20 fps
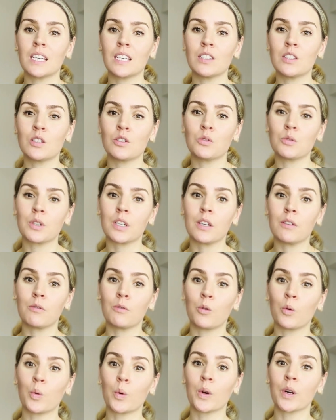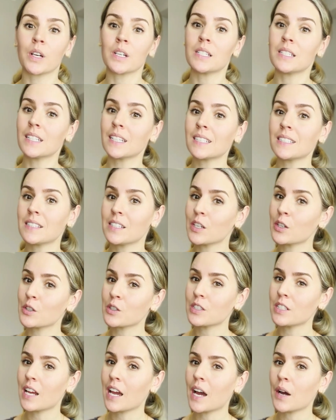industry for 6
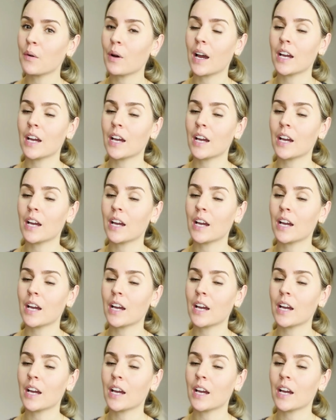years now.